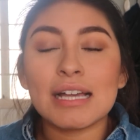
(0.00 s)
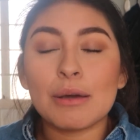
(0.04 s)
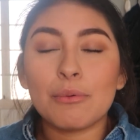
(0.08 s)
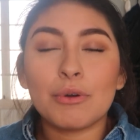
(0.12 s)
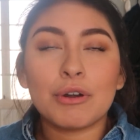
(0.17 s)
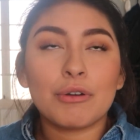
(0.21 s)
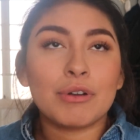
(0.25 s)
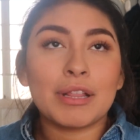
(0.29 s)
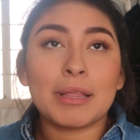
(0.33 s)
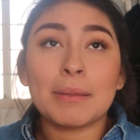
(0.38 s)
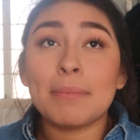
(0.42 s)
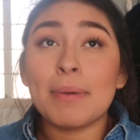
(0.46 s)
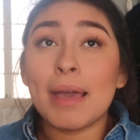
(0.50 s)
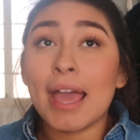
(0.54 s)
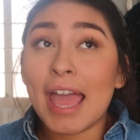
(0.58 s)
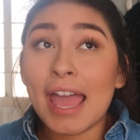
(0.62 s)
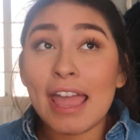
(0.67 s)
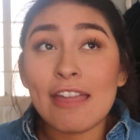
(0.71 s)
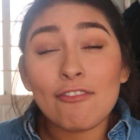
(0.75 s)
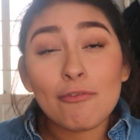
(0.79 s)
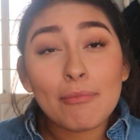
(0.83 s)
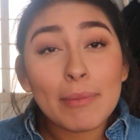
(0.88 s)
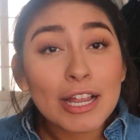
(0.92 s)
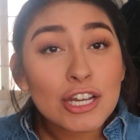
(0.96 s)
I wouldn't really
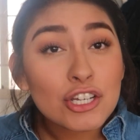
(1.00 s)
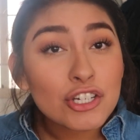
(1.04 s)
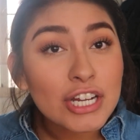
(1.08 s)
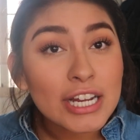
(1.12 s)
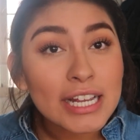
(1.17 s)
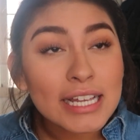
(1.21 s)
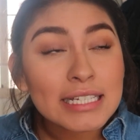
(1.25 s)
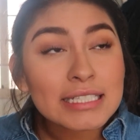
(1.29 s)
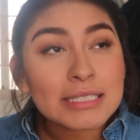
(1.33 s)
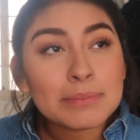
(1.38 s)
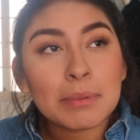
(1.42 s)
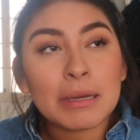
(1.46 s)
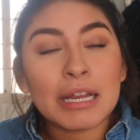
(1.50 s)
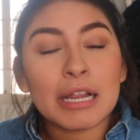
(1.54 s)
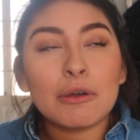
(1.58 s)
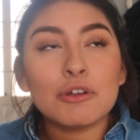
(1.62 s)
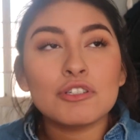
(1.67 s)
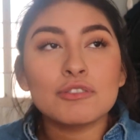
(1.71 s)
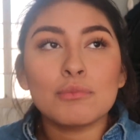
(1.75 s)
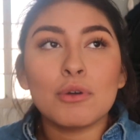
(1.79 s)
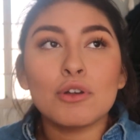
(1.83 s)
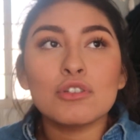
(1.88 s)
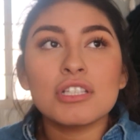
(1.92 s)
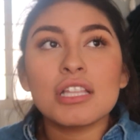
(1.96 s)
pay for my drinks, but it
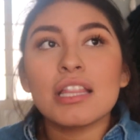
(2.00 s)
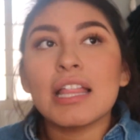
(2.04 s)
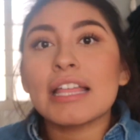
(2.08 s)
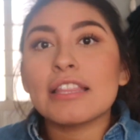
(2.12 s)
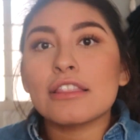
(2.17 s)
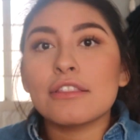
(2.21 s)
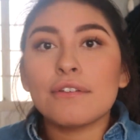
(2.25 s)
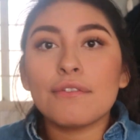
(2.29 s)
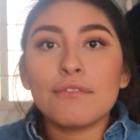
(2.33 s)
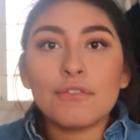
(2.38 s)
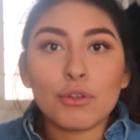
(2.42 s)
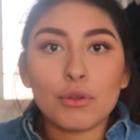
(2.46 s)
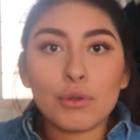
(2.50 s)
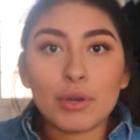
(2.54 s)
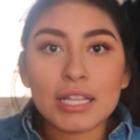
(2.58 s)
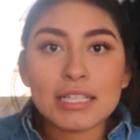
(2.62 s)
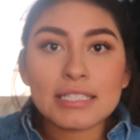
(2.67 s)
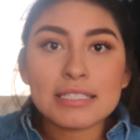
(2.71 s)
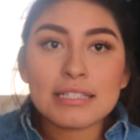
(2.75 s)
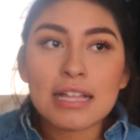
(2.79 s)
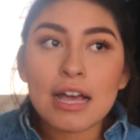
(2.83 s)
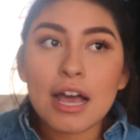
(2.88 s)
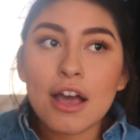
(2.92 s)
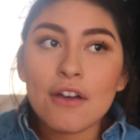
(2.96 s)
was mostly like the food
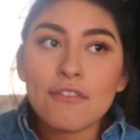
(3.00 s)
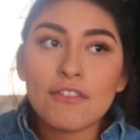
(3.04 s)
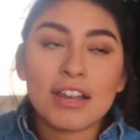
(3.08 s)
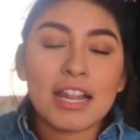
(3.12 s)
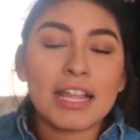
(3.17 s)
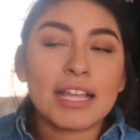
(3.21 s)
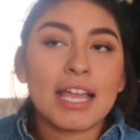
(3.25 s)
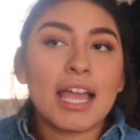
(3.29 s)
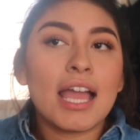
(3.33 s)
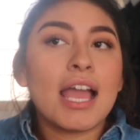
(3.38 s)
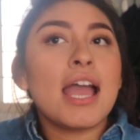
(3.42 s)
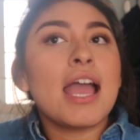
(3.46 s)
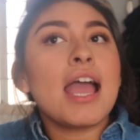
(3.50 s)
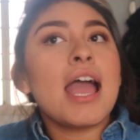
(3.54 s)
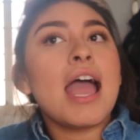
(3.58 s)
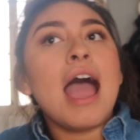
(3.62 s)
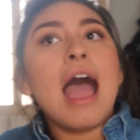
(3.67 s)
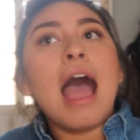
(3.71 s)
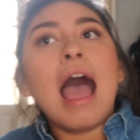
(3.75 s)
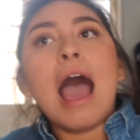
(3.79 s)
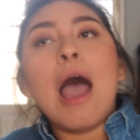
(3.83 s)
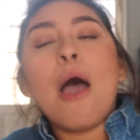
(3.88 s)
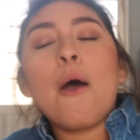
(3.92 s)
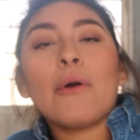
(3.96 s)
and stuff, and like
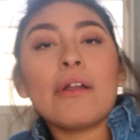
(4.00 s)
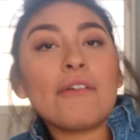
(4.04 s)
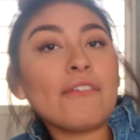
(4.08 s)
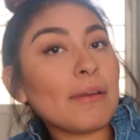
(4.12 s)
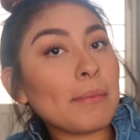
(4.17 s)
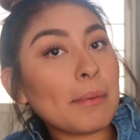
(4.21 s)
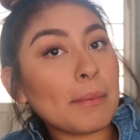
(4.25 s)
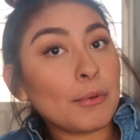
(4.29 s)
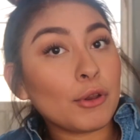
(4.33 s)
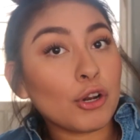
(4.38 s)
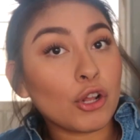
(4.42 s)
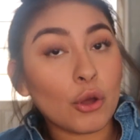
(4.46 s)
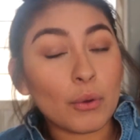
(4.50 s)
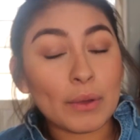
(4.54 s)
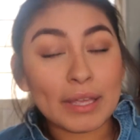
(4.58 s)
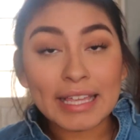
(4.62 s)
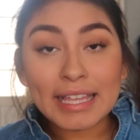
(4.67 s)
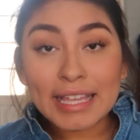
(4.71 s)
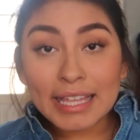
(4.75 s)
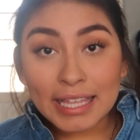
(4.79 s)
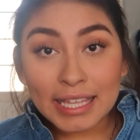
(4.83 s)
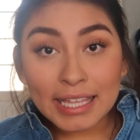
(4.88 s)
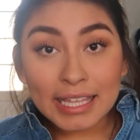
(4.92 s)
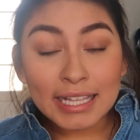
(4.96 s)
I would invite people to go
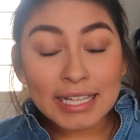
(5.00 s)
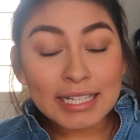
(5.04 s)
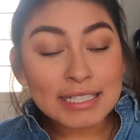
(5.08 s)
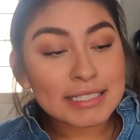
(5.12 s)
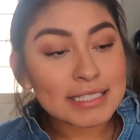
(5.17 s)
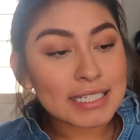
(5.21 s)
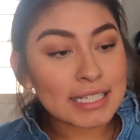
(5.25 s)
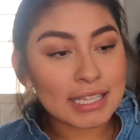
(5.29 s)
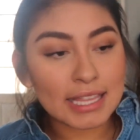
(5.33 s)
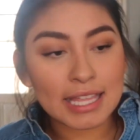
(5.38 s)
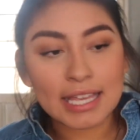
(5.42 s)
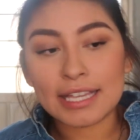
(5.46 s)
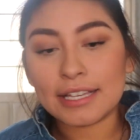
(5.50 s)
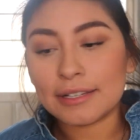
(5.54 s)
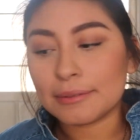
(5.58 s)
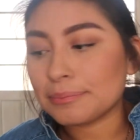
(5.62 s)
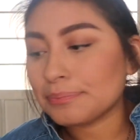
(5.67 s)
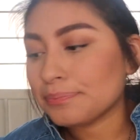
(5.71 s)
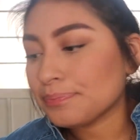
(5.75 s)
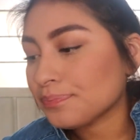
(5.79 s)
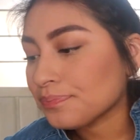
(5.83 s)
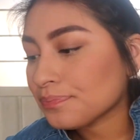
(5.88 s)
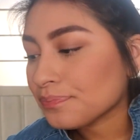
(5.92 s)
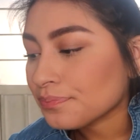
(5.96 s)
eat, and like
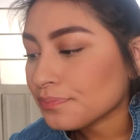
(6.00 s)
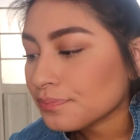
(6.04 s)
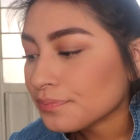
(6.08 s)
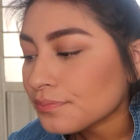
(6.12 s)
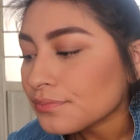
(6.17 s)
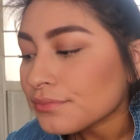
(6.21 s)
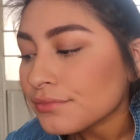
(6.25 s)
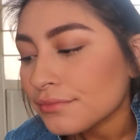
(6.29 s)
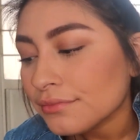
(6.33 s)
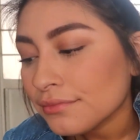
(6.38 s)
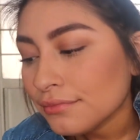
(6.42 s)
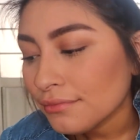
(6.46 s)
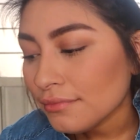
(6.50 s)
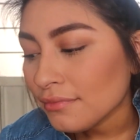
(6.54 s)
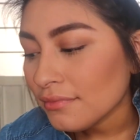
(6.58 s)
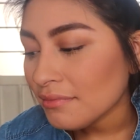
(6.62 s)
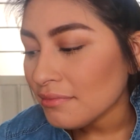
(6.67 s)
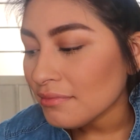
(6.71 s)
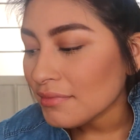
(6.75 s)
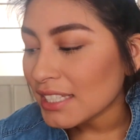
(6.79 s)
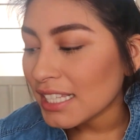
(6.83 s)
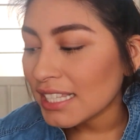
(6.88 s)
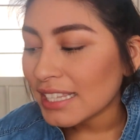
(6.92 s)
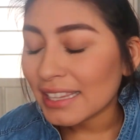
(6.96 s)

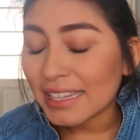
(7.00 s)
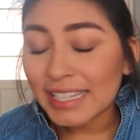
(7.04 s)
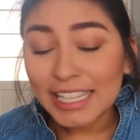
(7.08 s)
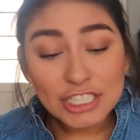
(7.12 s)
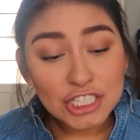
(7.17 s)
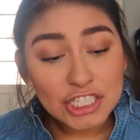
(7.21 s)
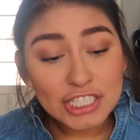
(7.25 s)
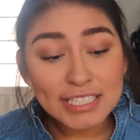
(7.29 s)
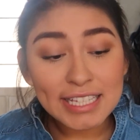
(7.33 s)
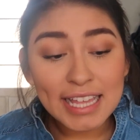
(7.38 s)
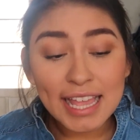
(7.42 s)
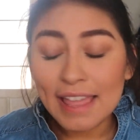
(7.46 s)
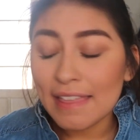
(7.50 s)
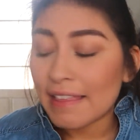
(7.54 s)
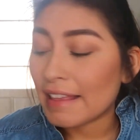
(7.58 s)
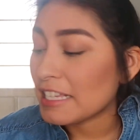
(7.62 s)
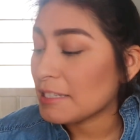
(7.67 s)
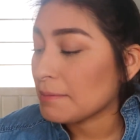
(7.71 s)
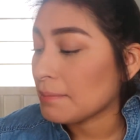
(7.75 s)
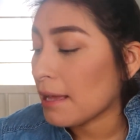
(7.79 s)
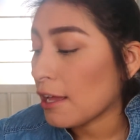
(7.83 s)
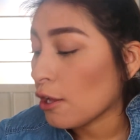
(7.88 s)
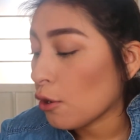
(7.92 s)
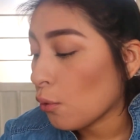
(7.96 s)
let's just say
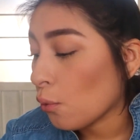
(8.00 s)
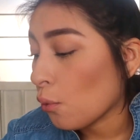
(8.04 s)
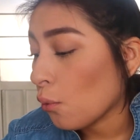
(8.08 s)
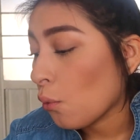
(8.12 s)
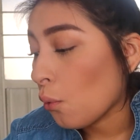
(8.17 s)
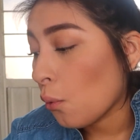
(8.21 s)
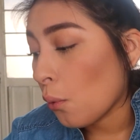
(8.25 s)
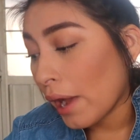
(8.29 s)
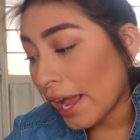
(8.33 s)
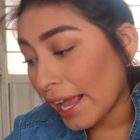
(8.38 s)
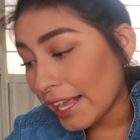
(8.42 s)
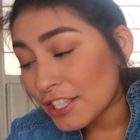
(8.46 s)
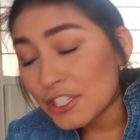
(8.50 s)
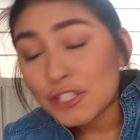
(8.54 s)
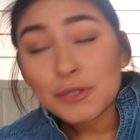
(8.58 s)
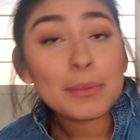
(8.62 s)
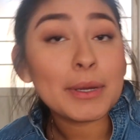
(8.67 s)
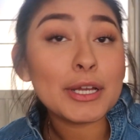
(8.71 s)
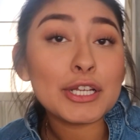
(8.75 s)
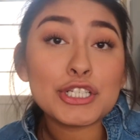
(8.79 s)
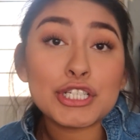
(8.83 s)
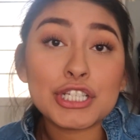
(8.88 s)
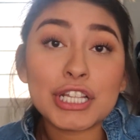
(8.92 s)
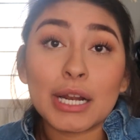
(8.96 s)
I spent way too
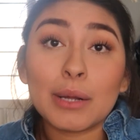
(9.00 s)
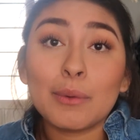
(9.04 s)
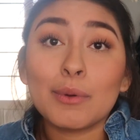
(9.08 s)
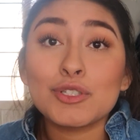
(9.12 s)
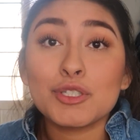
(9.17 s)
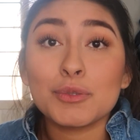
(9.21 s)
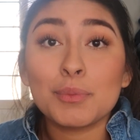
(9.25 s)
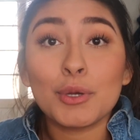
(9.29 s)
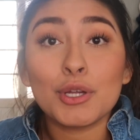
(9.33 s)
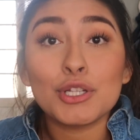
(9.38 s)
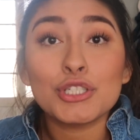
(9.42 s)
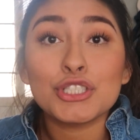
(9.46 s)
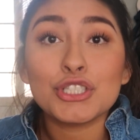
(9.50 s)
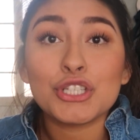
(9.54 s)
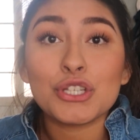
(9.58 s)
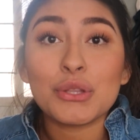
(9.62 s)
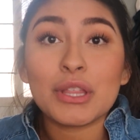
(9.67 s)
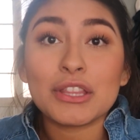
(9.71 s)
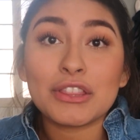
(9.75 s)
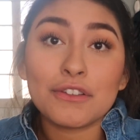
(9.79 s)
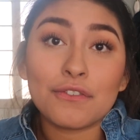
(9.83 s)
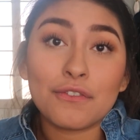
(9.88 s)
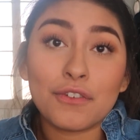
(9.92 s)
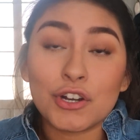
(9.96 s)
much than I was supposed
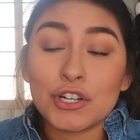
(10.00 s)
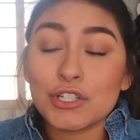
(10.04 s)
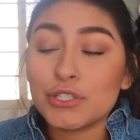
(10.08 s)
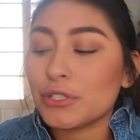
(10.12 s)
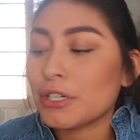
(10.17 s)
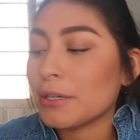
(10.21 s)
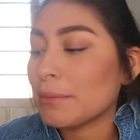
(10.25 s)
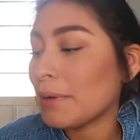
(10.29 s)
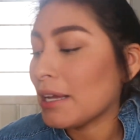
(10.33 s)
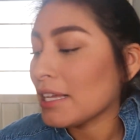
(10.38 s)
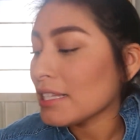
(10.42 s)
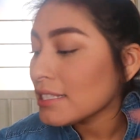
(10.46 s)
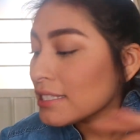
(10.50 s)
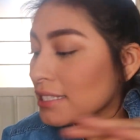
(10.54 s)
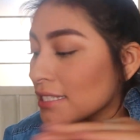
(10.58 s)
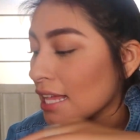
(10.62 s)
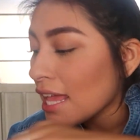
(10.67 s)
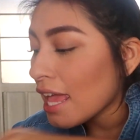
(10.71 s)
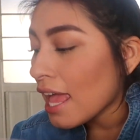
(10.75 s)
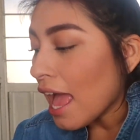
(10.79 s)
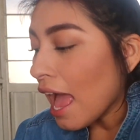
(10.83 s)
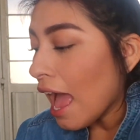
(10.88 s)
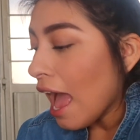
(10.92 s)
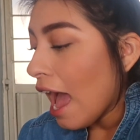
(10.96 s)
to like the first 3 months.
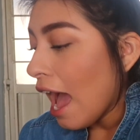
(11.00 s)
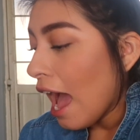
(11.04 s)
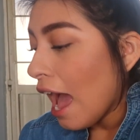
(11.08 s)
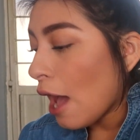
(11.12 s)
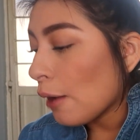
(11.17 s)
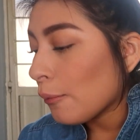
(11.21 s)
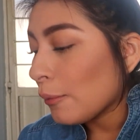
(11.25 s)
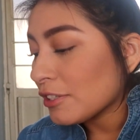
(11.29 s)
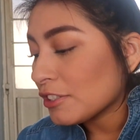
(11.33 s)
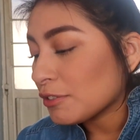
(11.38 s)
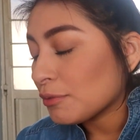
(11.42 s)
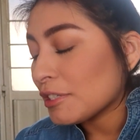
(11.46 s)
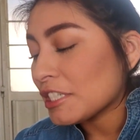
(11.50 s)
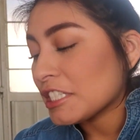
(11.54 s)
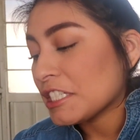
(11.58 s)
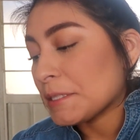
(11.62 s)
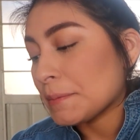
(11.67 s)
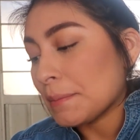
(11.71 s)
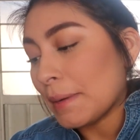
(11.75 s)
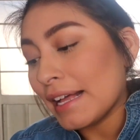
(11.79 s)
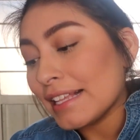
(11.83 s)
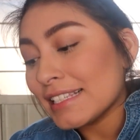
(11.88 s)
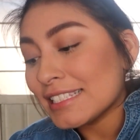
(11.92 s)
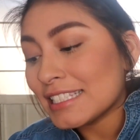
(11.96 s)
I wasn't
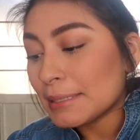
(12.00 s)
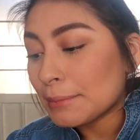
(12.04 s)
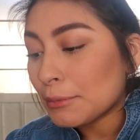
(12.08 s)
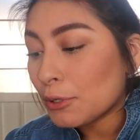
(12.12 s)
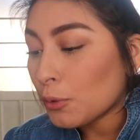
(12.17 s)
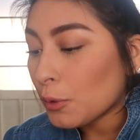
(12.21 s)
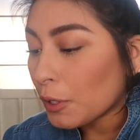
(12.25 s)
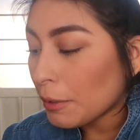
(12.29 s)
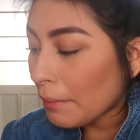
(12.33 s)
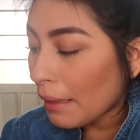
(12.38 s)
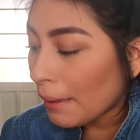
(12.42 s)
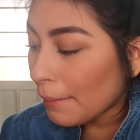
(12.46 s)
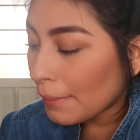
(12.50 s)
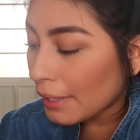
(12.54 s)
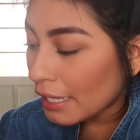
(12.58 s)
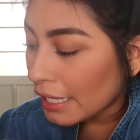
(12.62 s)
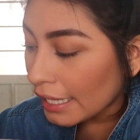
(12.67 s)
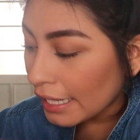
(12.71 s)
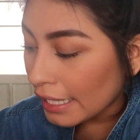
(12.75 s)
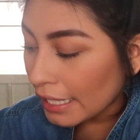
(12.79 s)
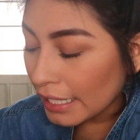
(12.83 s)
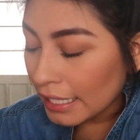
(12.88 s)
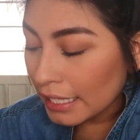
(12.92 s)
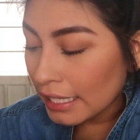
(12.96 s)
responsible with my
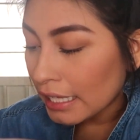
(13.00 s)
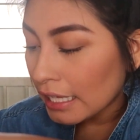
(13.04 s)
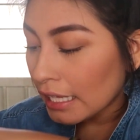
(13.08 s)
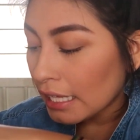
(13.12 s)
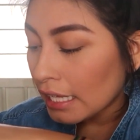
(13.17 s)
money.